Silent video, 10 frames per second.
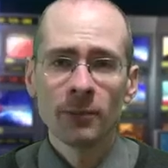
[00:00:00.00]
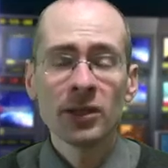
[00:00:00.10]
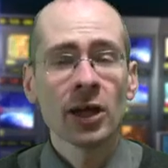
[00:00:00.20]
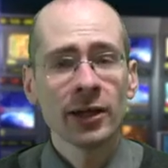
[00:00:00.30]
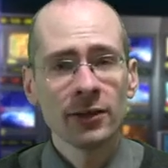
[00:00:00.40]

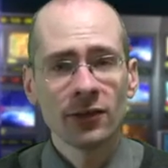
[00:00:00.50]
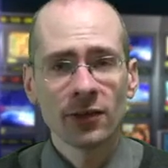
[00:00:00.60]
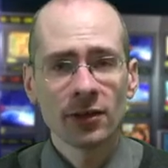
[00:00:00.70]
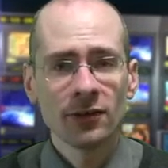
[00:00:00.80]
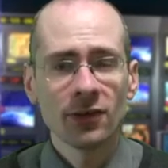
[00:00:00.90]
behind the
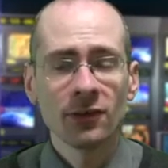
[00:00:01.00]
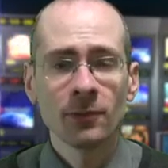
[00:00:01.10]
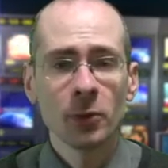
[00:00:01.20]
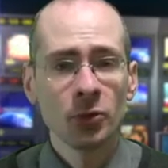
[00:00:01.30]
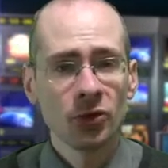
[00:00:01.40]
studies that
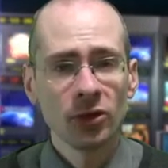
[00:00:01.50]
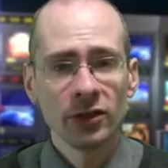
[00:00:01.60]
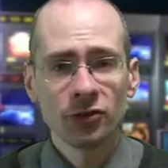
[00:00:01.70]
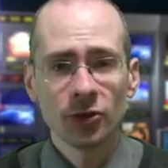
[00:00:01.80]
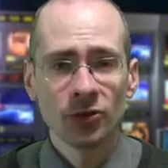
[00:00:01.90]

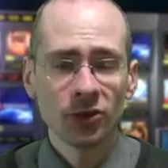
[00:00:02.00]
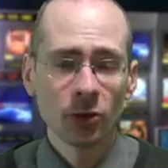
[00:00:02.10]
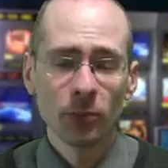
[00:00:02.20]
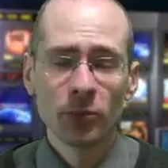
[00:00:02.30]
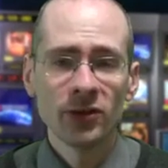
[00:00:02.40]
supposedly show
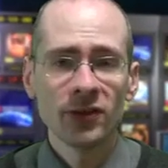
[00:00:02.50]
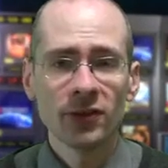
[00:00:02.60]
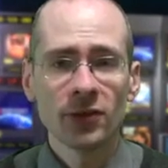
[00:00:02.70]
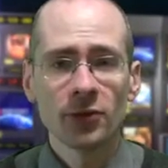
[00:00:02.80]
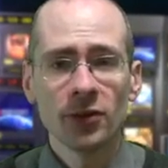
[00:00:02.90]

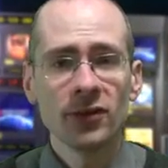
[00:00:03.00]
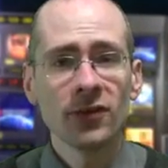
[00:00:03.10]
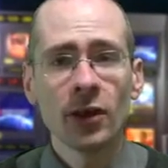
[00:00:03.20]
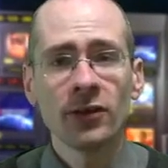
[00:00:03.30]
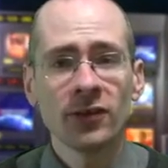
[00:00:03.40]
0.6
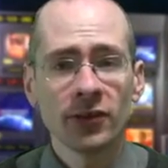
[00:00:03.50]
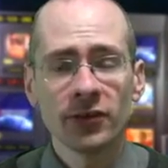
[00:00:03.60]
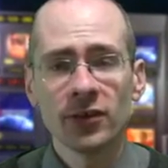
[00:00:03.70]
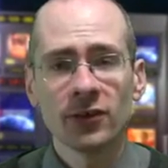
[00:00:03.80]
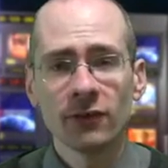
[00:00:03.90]
degrees
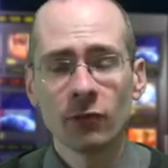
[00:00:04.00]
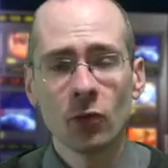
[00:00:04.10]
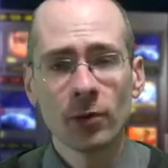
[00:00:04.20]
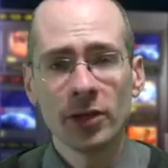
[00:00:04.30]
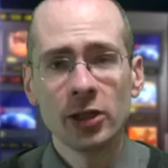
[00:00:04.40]
Celsius of
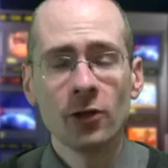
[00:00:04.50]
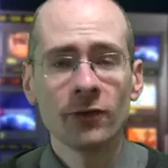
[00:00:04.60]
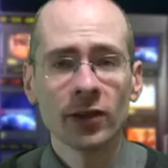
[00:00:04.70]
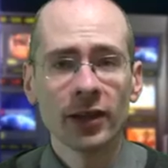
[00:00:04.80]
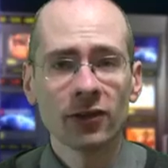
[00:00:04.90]
warming
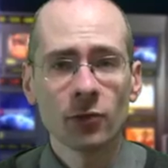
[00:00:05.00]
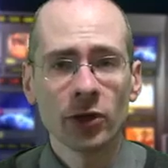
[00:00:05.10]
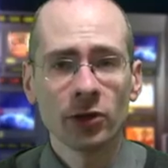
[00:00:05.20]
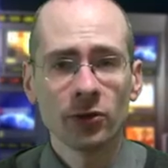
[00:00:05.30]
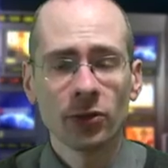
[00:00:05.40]
over the last
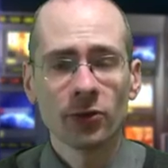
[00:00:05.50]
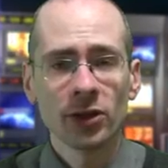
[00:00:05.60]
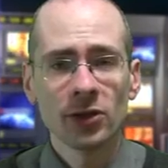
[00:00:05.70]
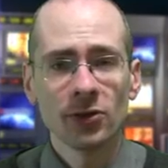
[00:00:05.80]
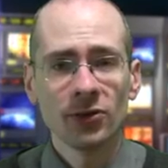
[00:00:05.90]
130
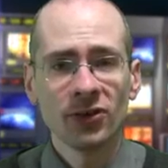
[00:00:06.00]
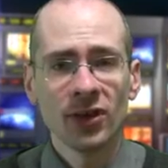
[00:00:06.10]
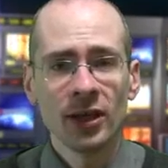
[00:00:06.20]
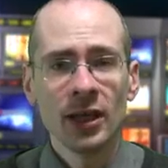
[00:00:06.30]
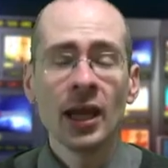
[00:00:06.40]
years,
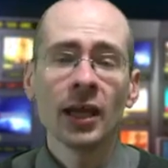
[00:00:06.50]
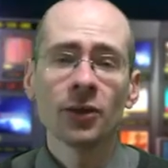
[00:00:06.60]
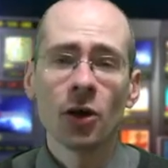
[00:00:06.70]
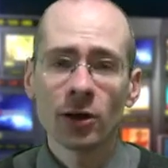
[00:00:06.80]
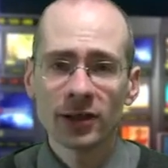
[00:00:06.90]
and
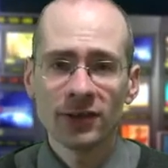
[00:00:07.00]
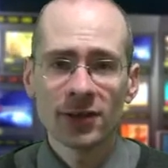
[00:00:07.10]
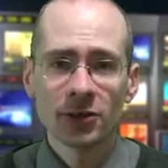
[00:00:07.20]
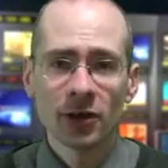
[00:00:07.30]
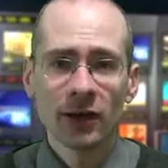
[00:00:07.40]
the hockey
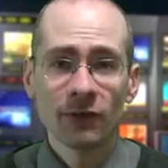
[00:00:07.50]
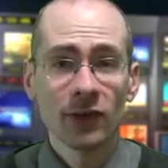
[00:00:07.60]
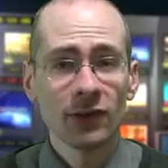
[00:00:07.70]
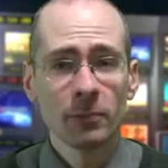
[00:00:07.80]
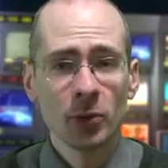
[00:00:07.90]
stick graph
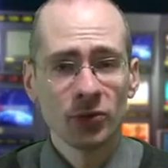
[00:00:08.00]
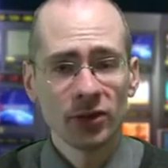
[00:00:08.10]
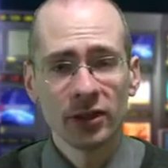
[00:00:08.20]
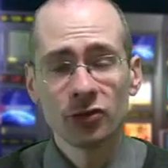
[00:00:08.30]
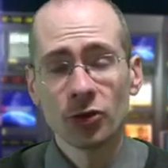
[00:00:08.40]
that
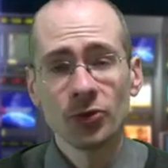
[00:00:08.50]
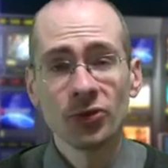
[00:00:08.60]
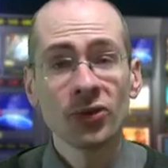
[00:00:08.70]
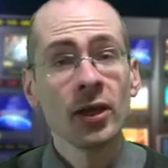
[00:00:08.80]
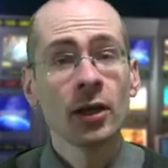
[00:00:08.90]
supposedly
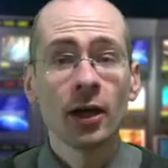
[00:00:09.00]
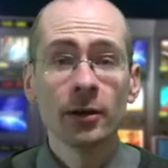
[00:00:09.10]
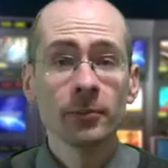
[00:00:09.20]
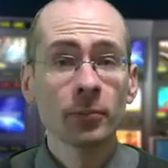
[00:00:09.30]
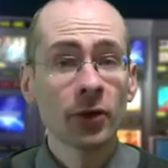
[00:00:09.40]
shows
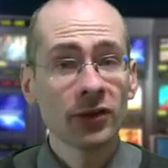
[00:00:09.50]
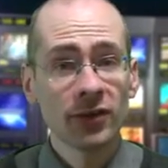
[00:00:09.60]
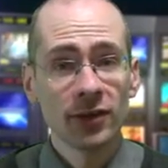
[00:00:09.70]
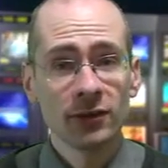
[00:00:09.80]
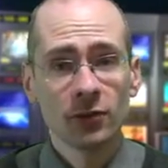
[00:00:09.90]

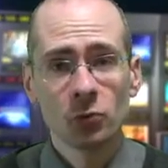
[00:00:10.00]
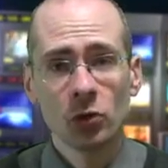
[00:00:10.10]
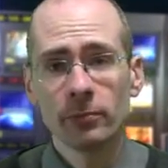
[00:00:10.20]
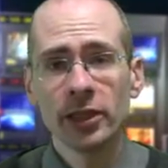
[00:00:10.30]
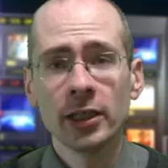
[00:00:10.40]
unprecedented
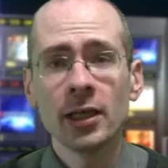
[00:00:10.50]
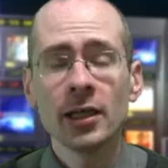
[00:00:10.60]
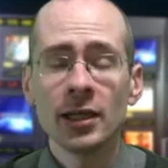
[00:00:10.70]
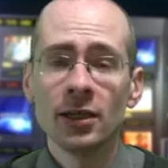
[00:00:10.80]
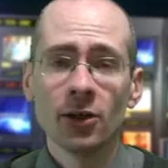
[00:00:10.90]
warming
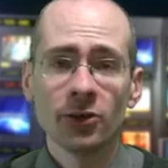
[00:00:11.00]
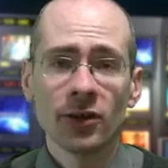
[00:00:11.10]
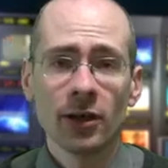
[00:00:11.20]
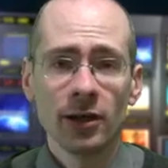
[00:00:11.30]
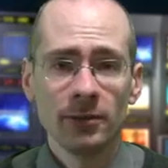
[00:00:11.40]
in our
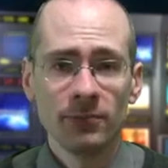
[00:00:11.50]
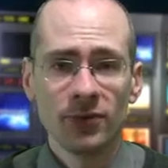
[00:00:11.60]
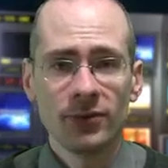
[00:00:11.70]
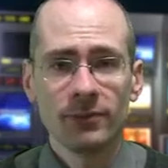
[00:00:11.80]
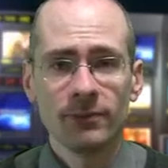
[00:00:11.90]
times.